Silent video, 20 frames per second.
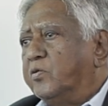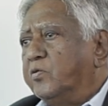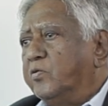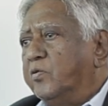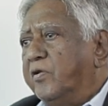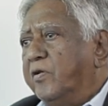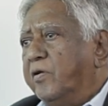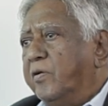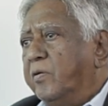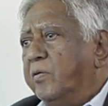to
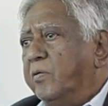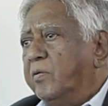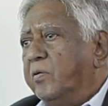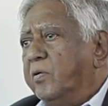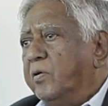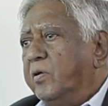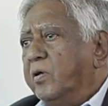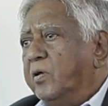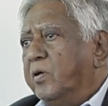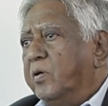
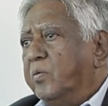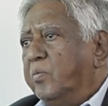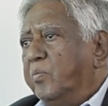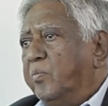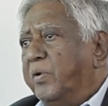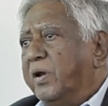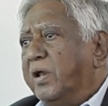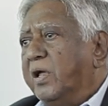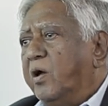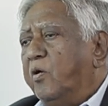
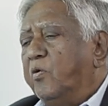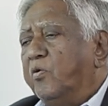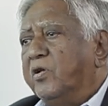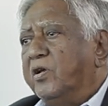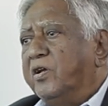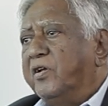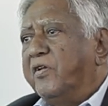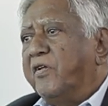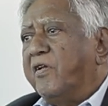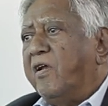bring out
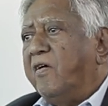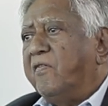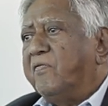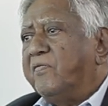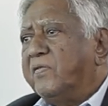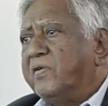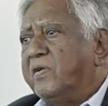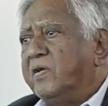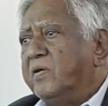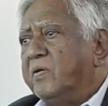a
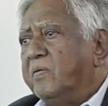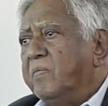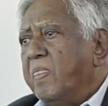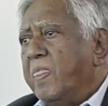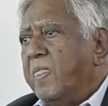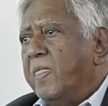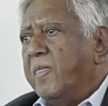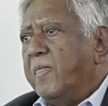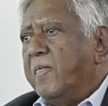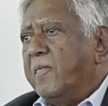draft,
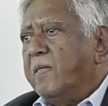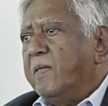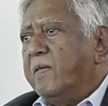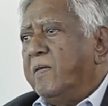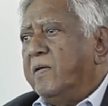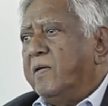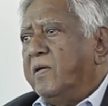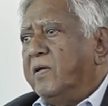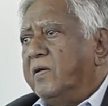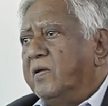
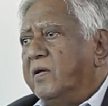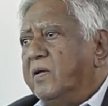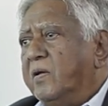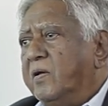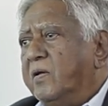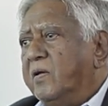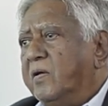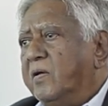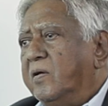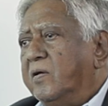
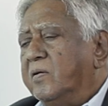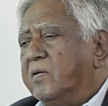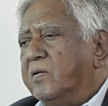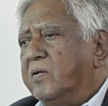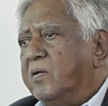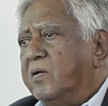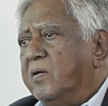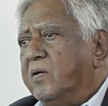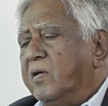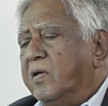uh,
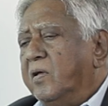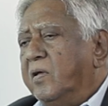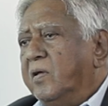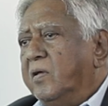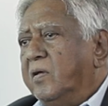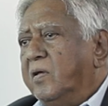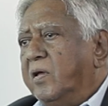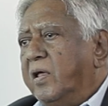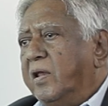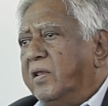
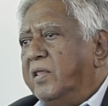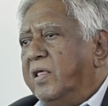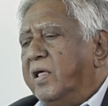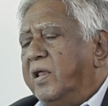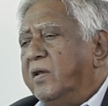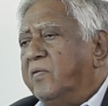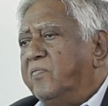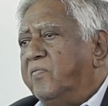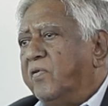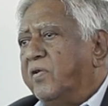and
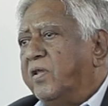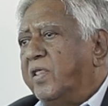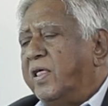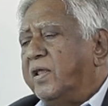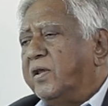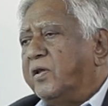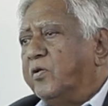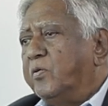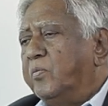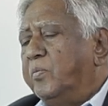then for
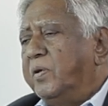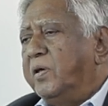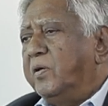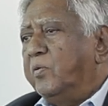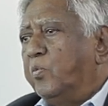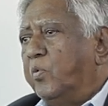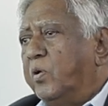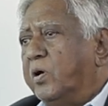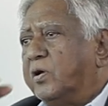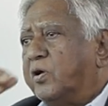that to be
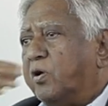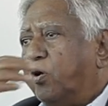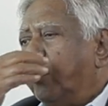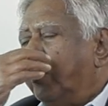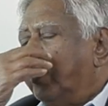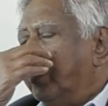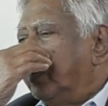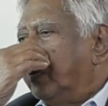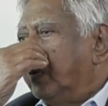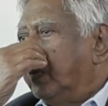worked
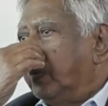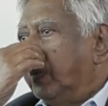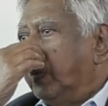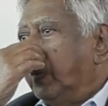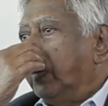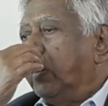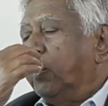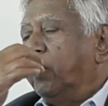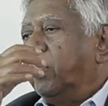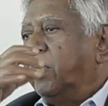on,
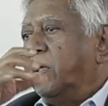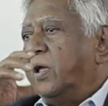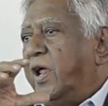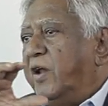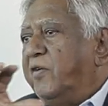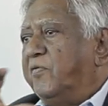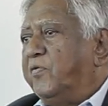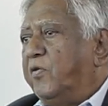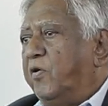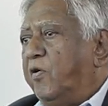
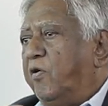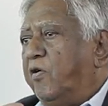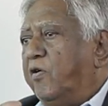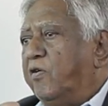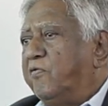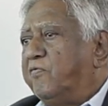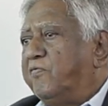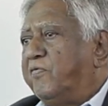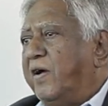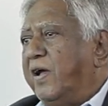and for
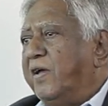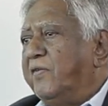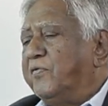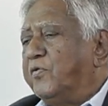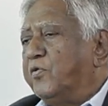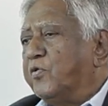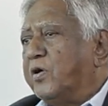all five to